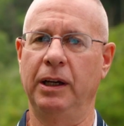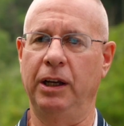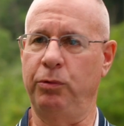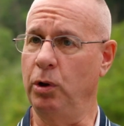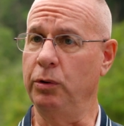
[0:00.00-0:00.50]

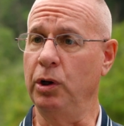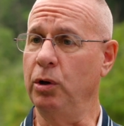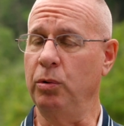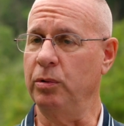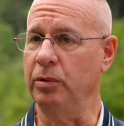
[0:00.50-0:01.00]
as we all
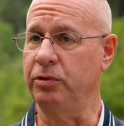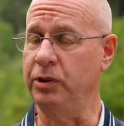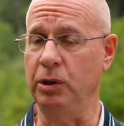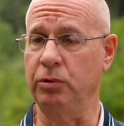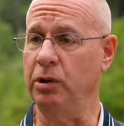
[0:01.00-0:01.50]
know,
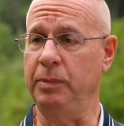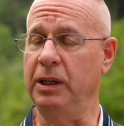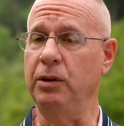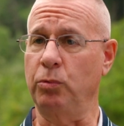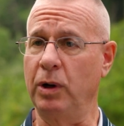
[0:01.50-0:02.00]
steel is going to
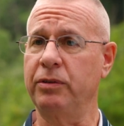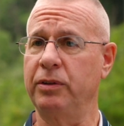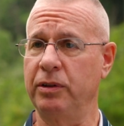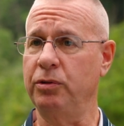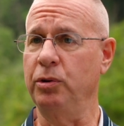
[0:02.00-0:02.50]
begin to rust
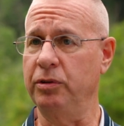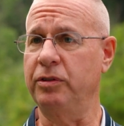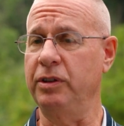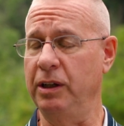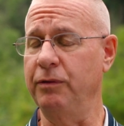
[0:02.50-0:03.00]
as soon as
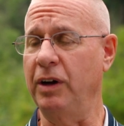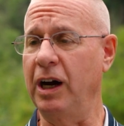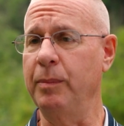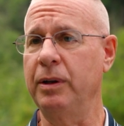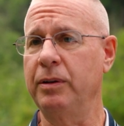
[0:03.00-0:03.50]
it's in the
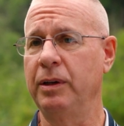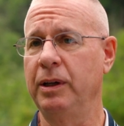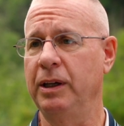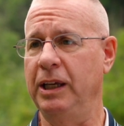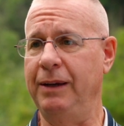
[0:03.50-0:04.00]
environment.
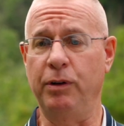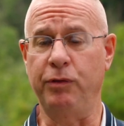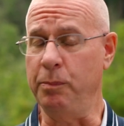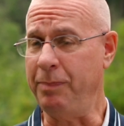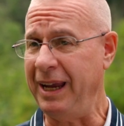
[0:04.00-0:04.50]
Even
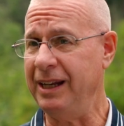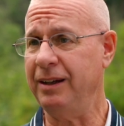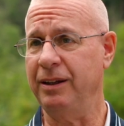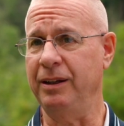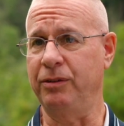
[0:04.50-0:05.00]
if you paint it,
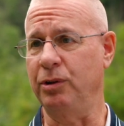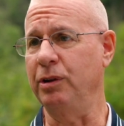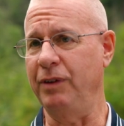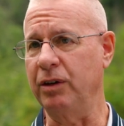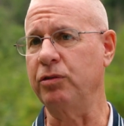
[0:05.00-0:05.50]
it's going
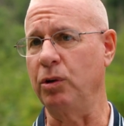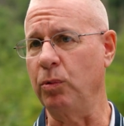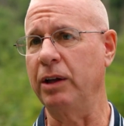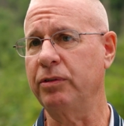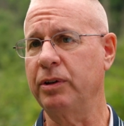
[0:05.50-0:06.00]
to eventually
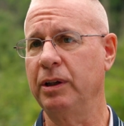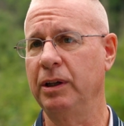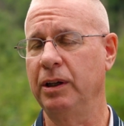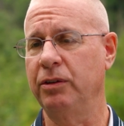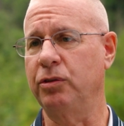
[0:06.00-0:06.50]
rust.
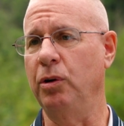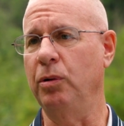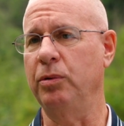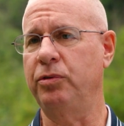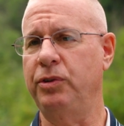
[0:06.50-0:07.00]
So
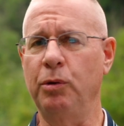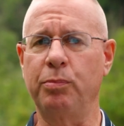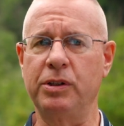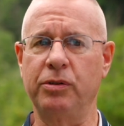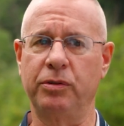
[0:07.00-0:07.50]
steel
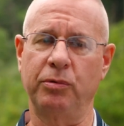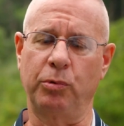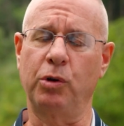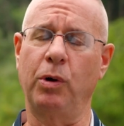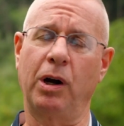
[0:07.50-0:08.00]
bridges
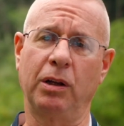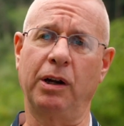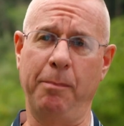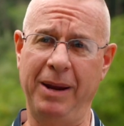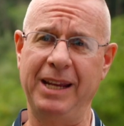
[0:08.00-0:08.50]
require a lot
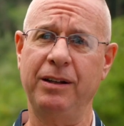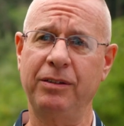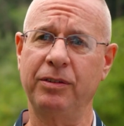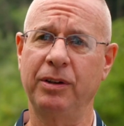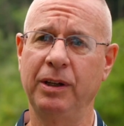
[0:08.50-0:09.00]
of maintenance,
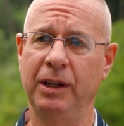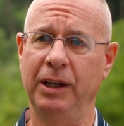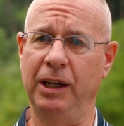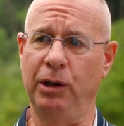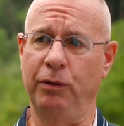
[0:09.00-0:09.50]

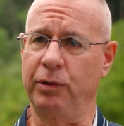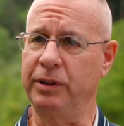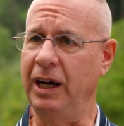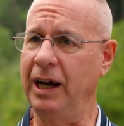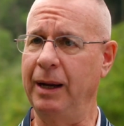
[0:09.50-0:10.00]
and over
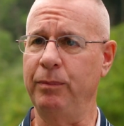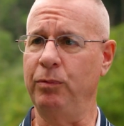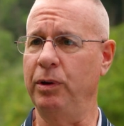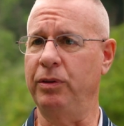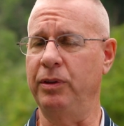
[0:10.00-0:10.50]
time
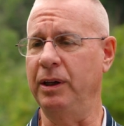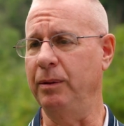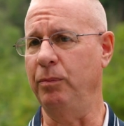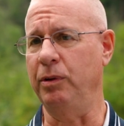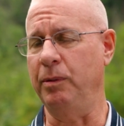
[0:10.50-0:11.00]
with the
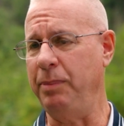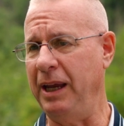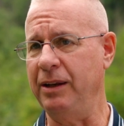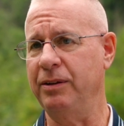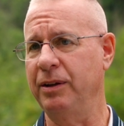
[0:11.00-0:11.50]

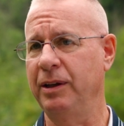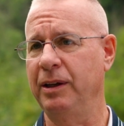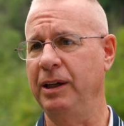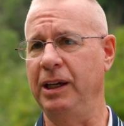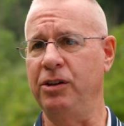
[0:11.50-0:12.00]
paint
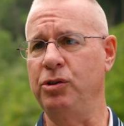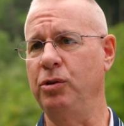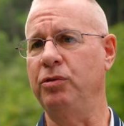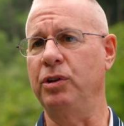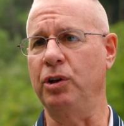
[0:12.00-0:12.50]

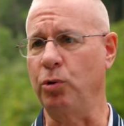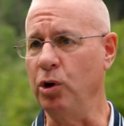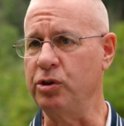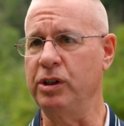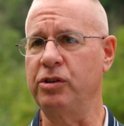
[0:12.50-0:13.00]
issues and the
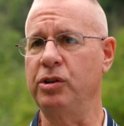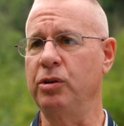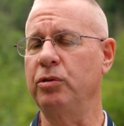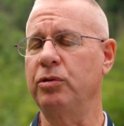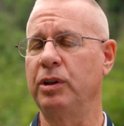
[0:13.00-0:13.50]
corrosion issues,